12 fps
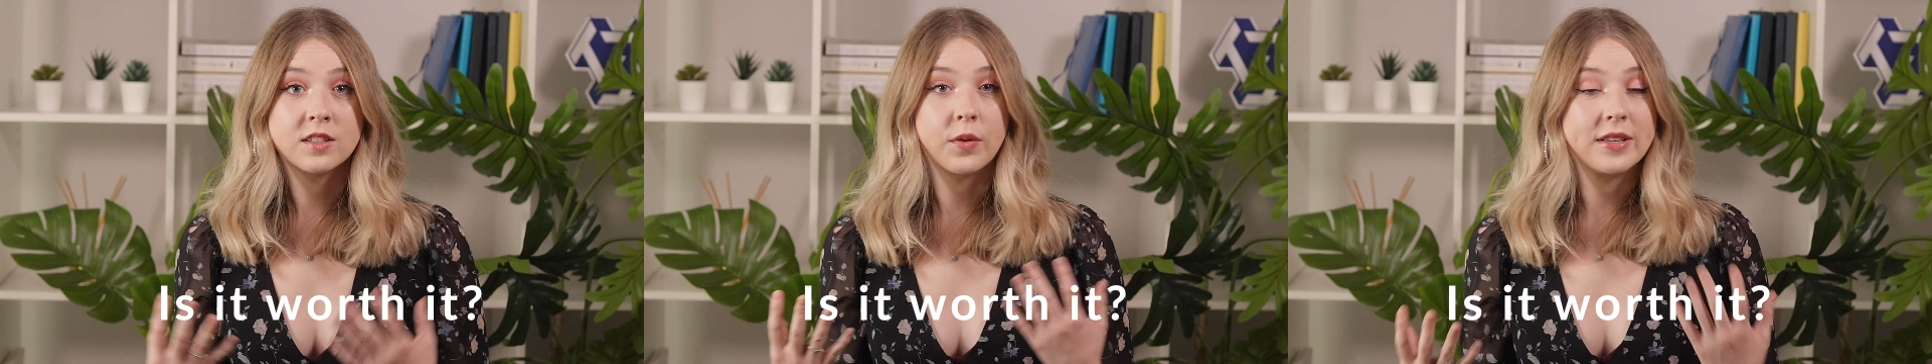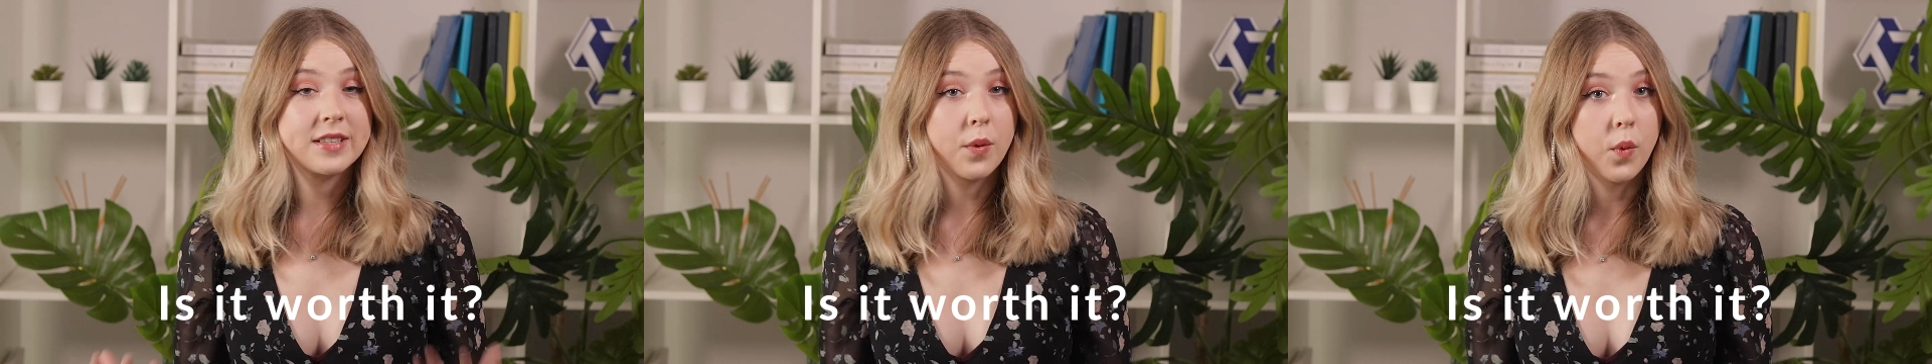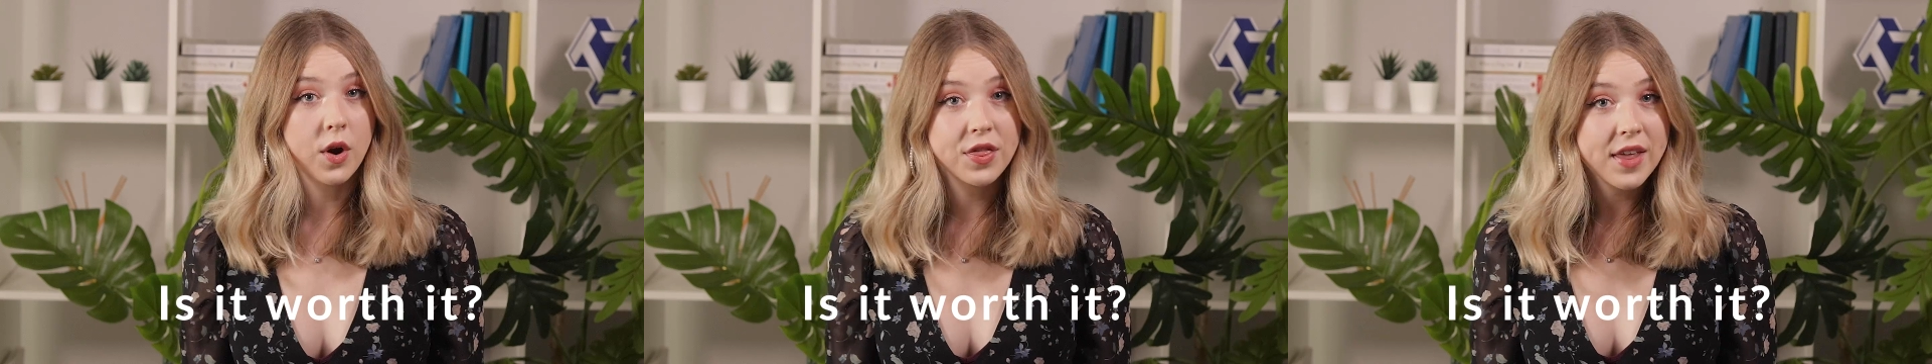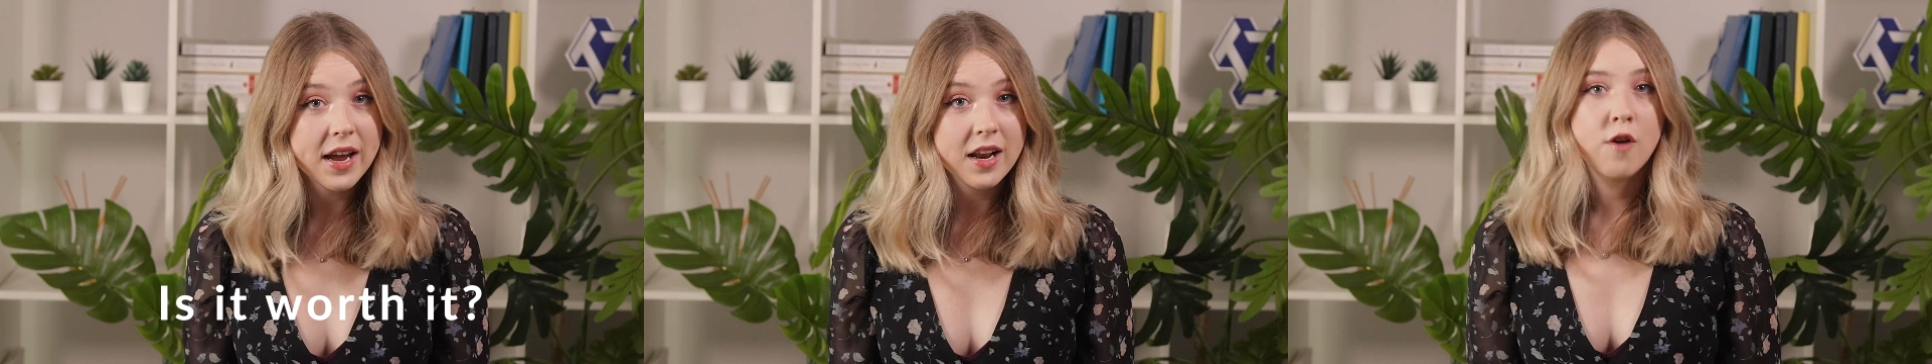So is it
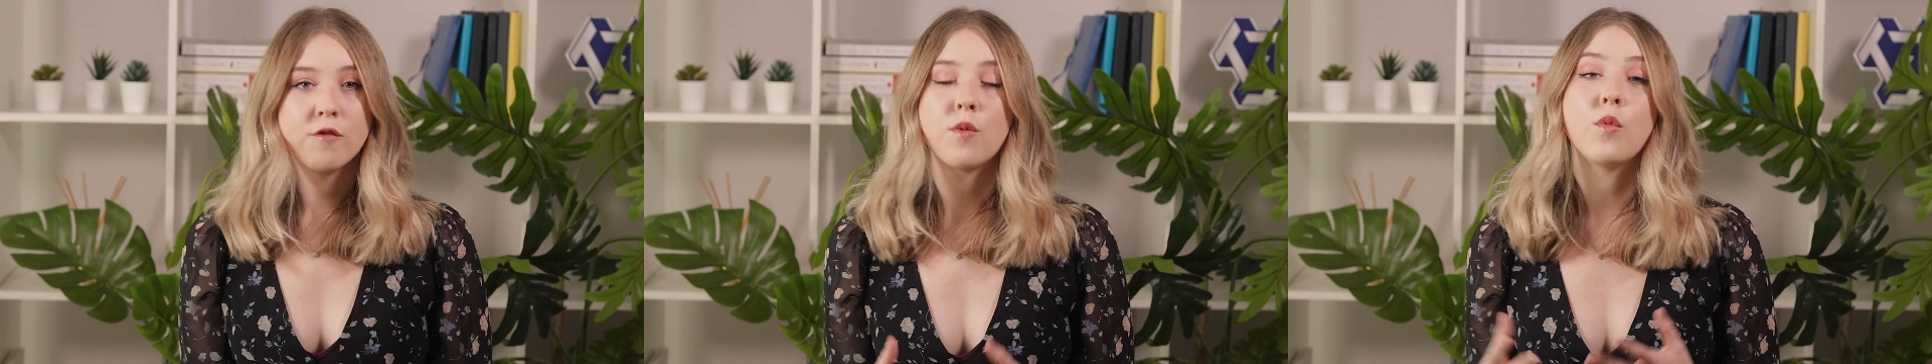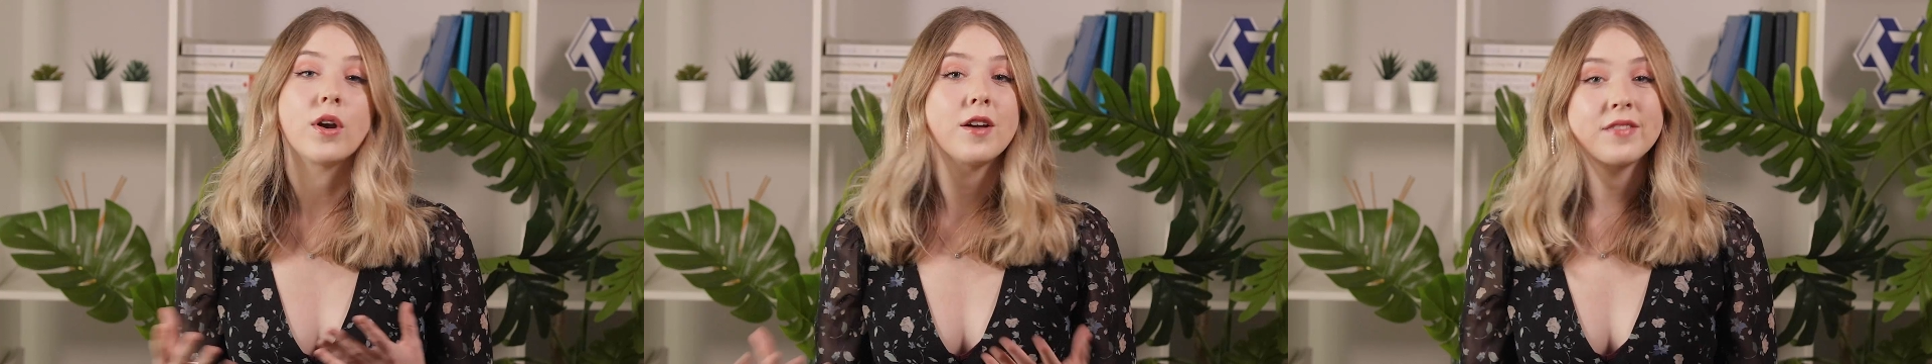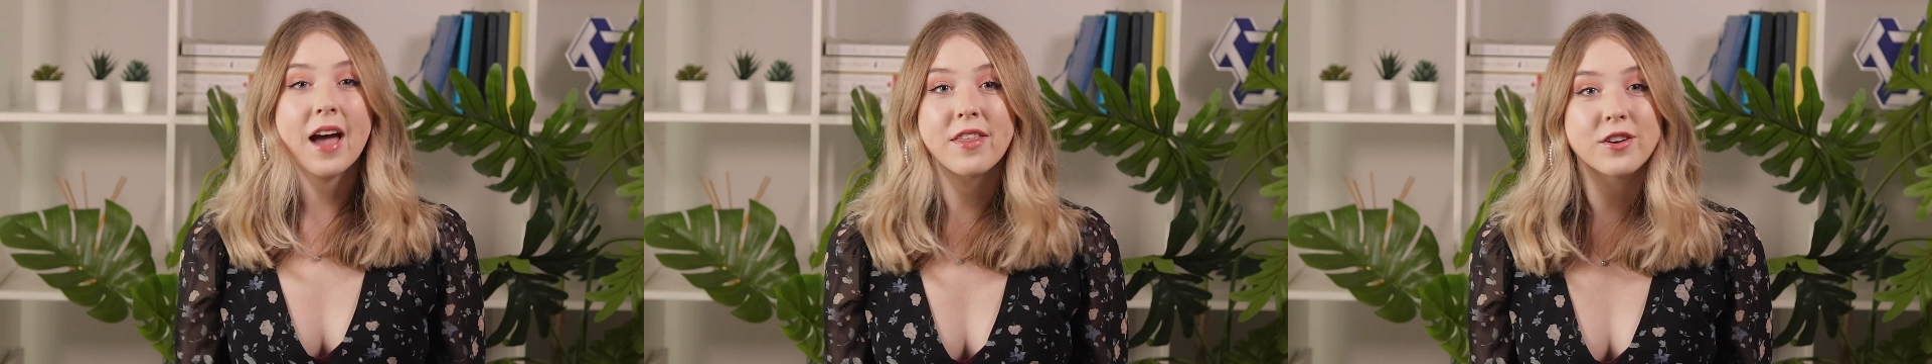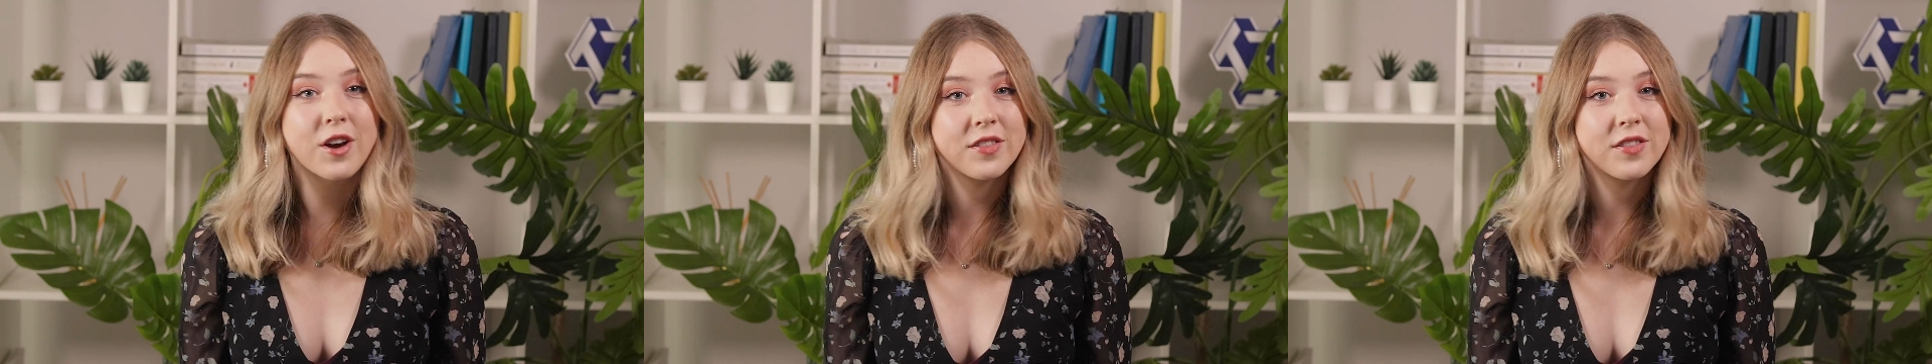worth it? From what I've gathered